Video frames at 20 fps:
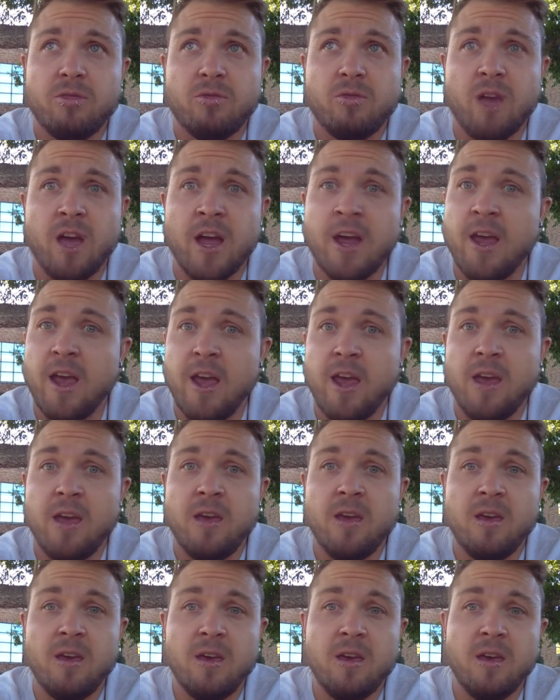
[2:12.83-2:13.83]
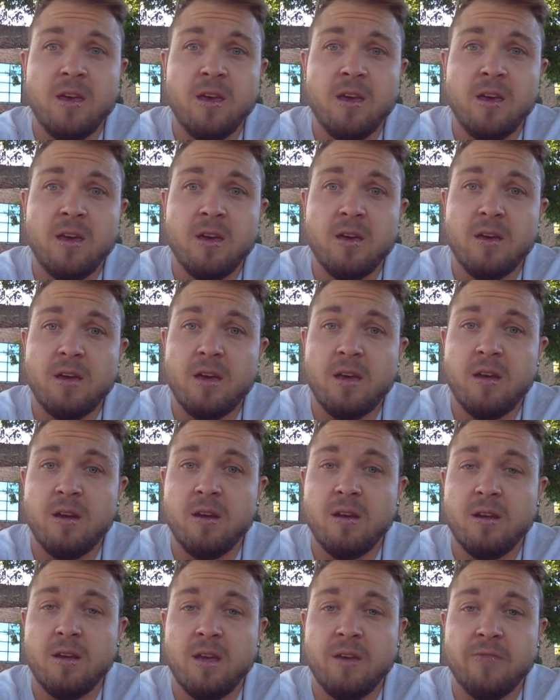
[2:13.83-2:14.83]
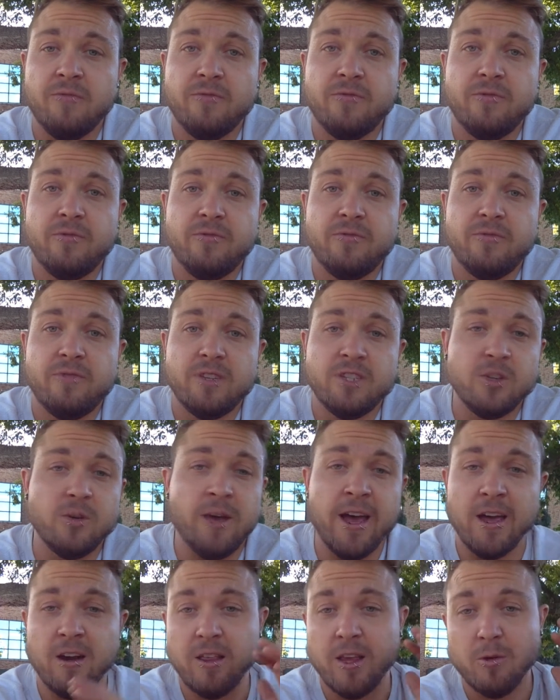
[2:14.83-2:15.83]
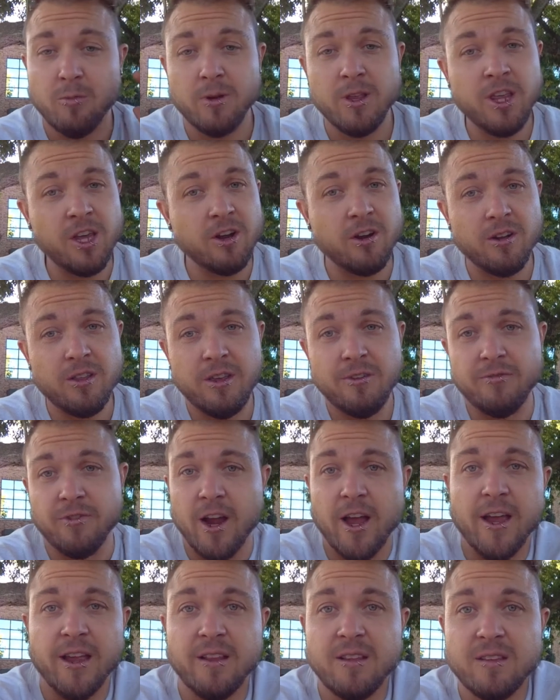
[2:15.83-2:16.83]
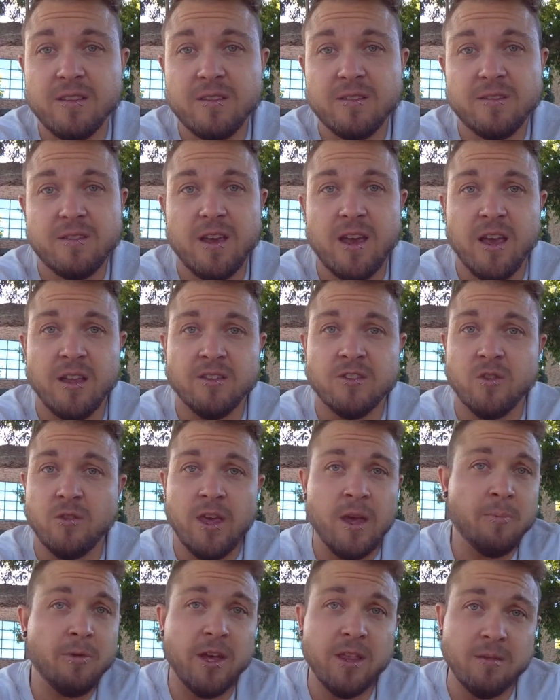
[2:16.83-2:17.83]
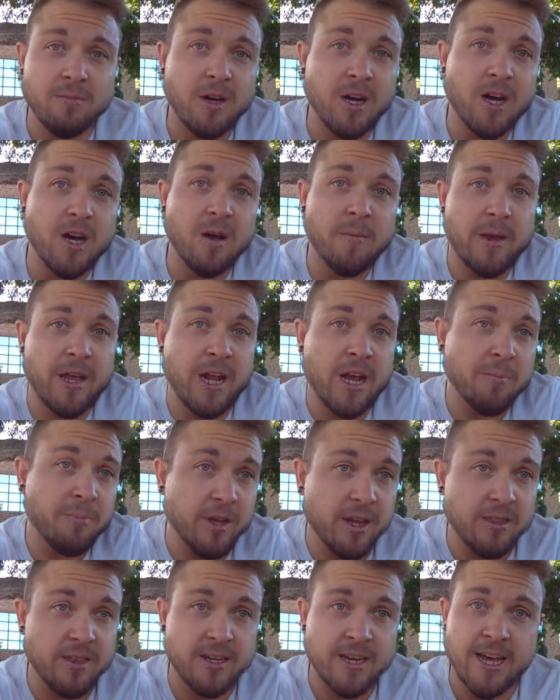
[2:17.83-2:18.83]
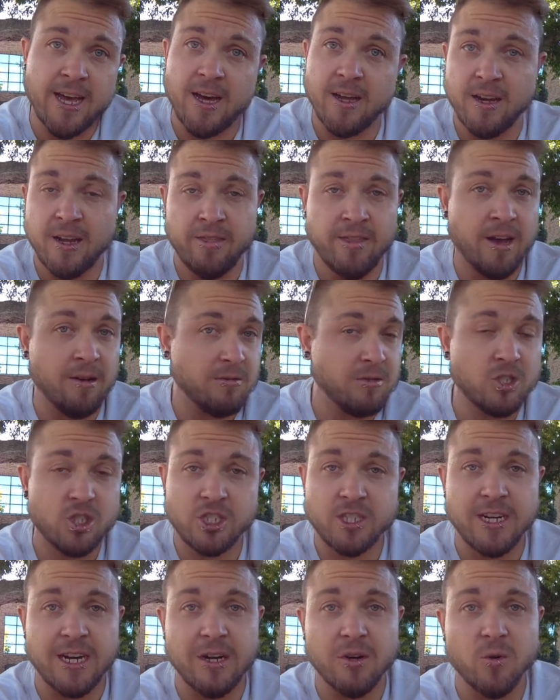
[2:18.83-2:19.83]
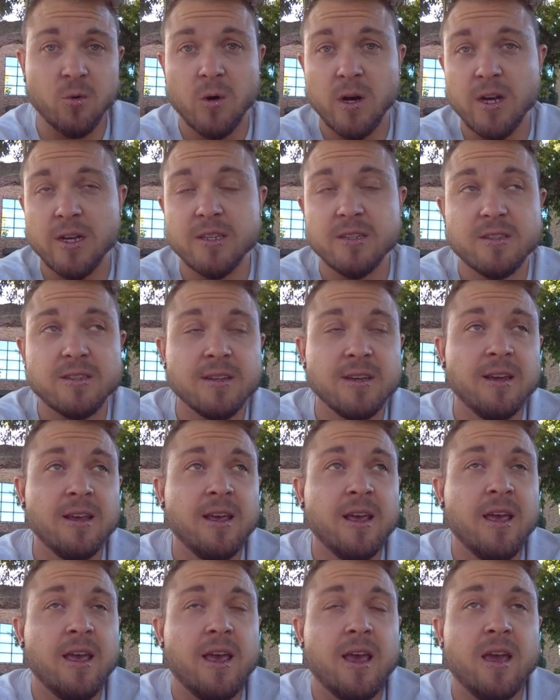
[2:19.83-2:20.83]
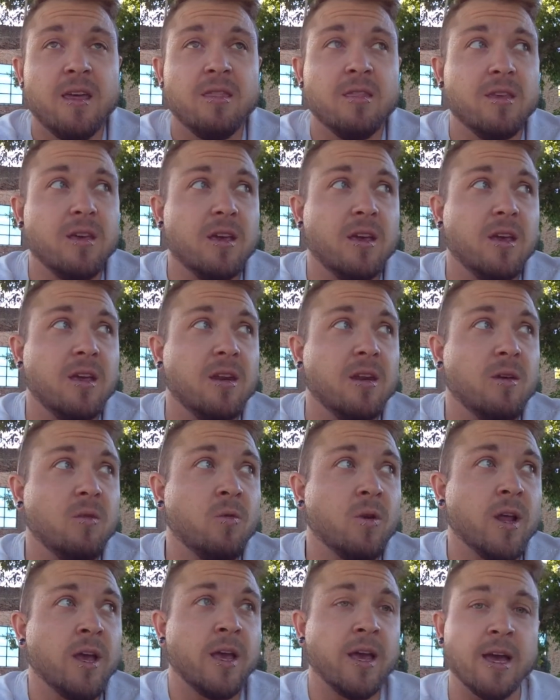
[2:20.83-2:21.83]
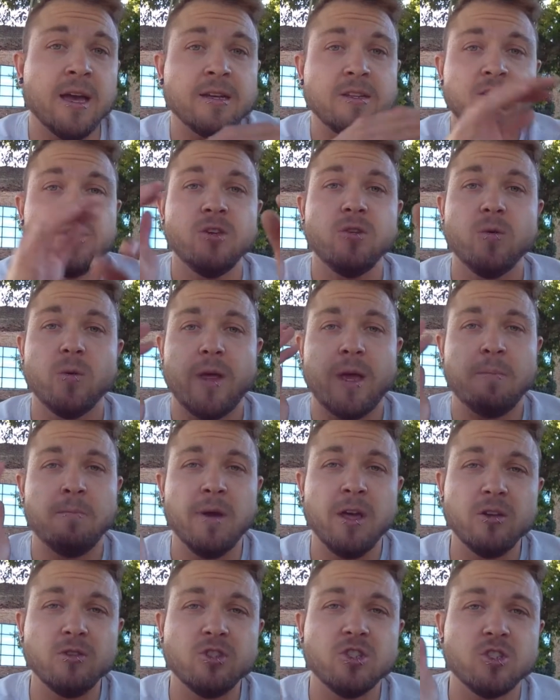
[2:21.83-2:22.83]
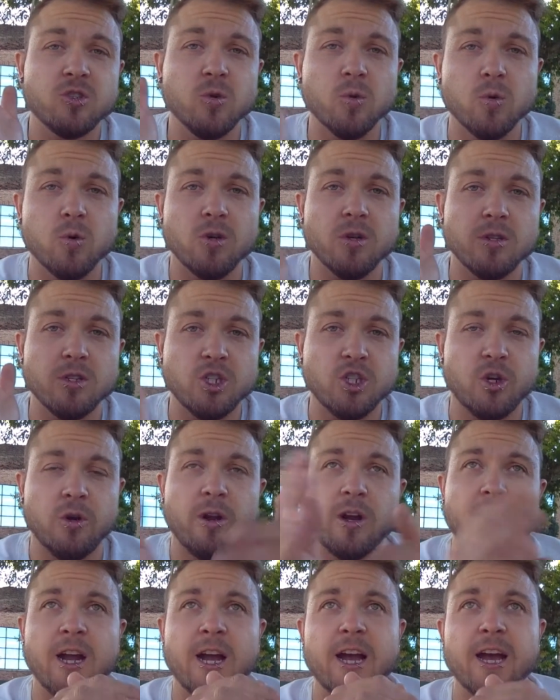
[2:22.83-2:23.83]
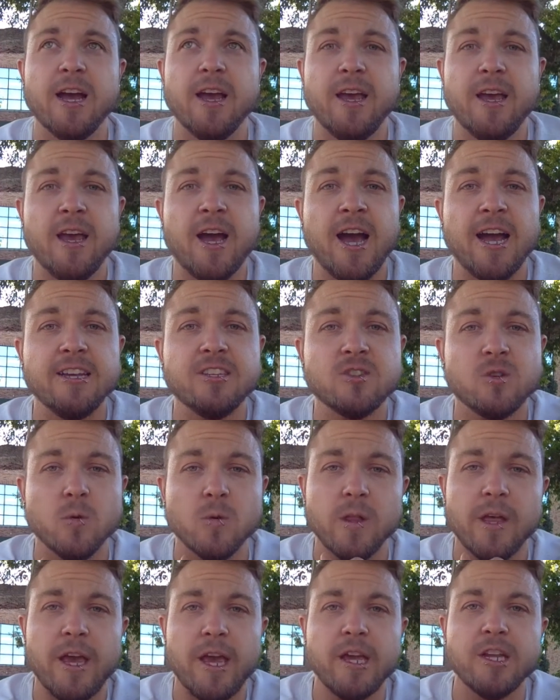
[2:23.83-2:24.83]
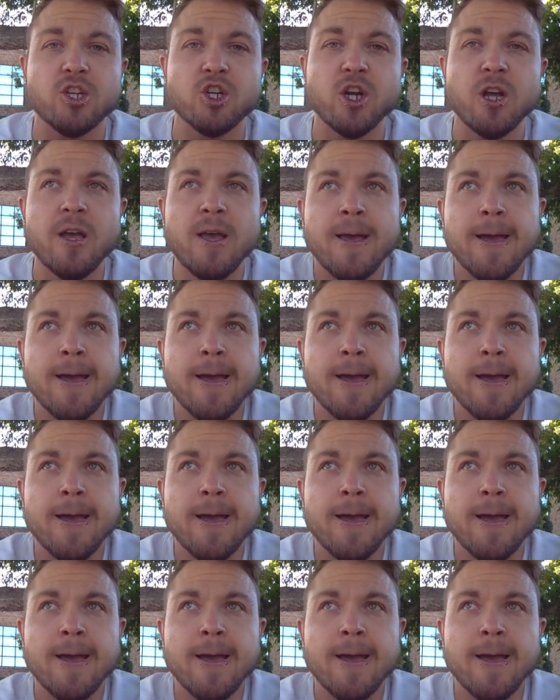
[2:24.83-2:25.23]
I and if so, I had like really girly friends, and so they played the mom and I played the dad, and that was just how it was. And then when I got to like middle school, junior high, high school age,